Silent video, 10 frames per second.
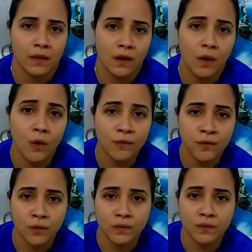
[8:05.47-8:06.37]
the whole
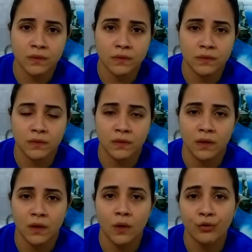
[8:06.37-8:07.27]

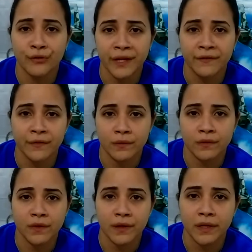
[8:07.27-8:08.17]
grain
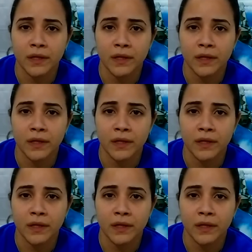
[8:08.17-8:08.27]
foods.